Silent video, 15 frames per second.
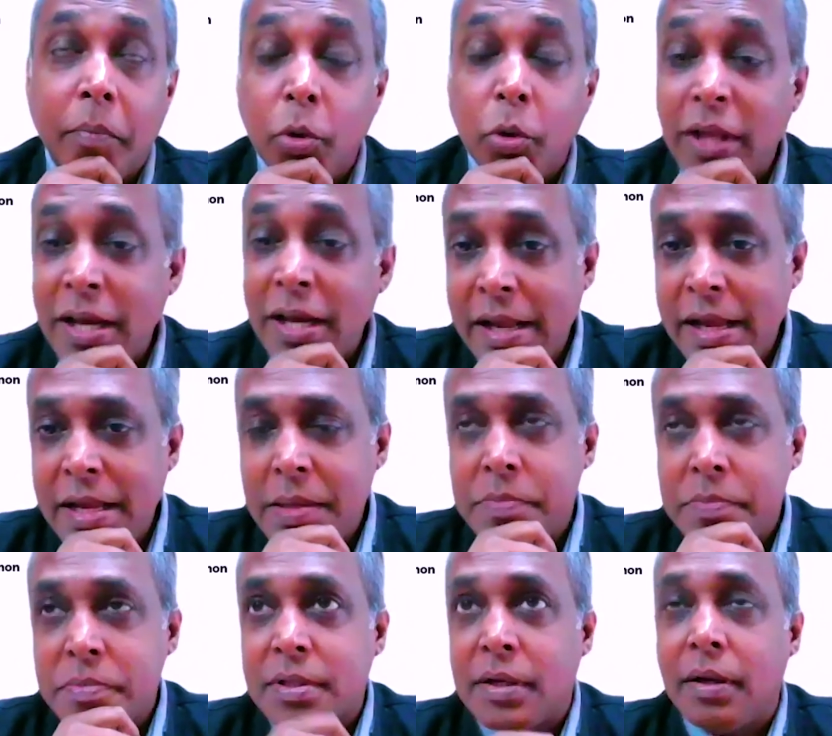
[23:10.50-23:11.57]
more than
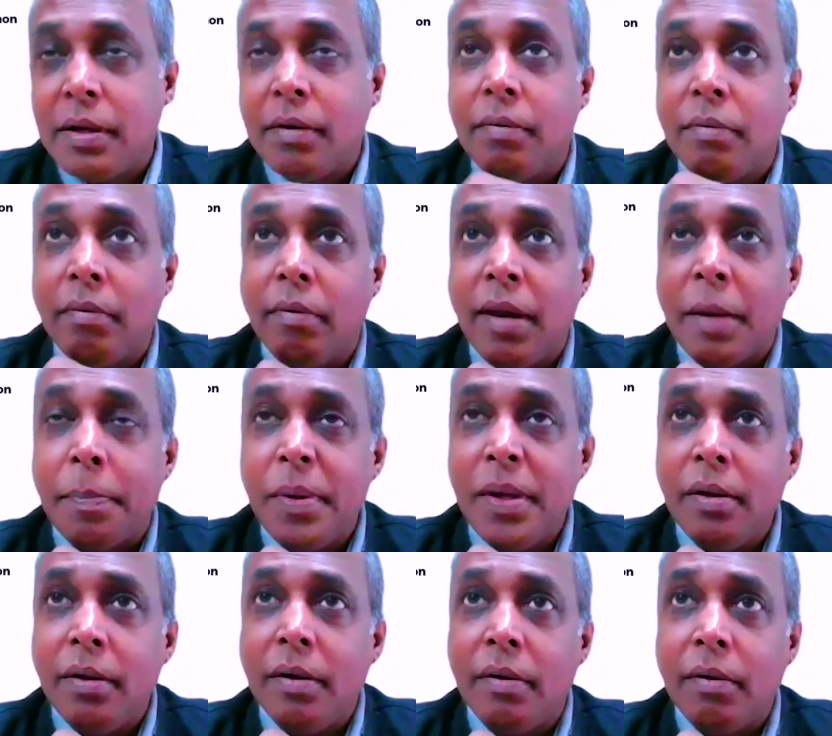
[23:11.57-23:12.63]
names, let
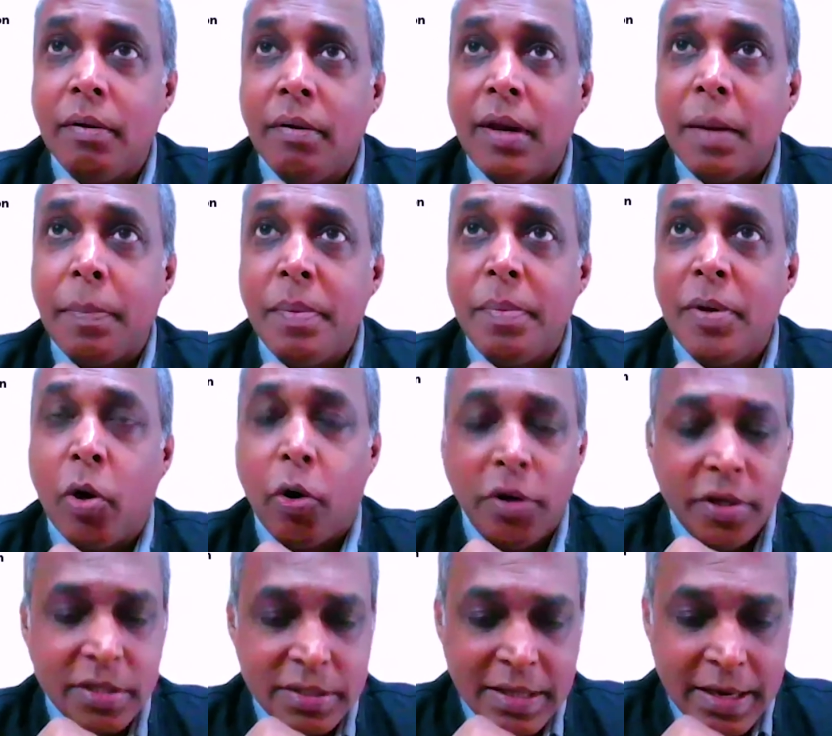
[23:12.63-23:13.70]
me be
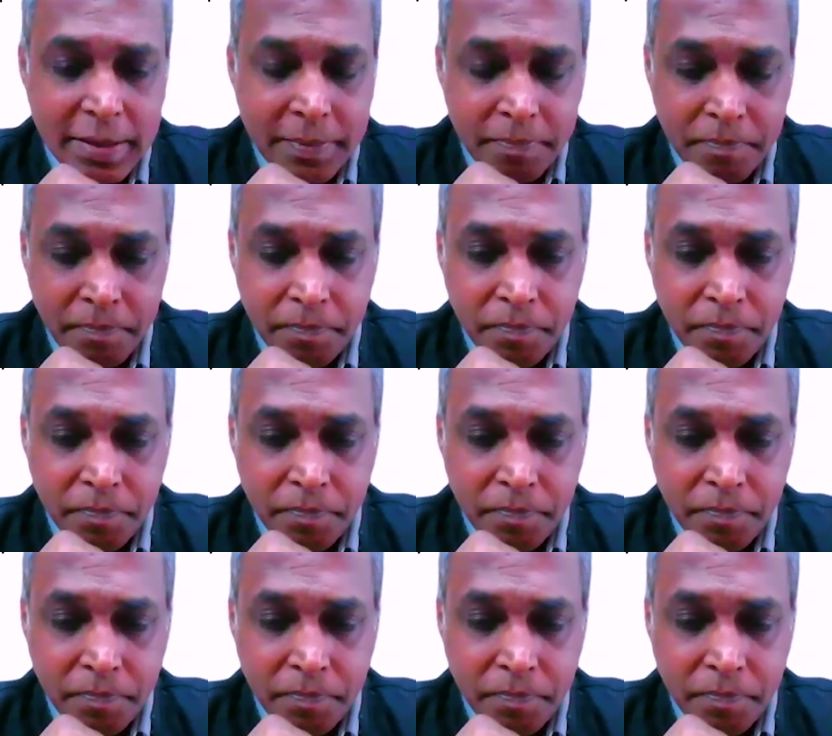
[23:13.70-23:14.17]
honest that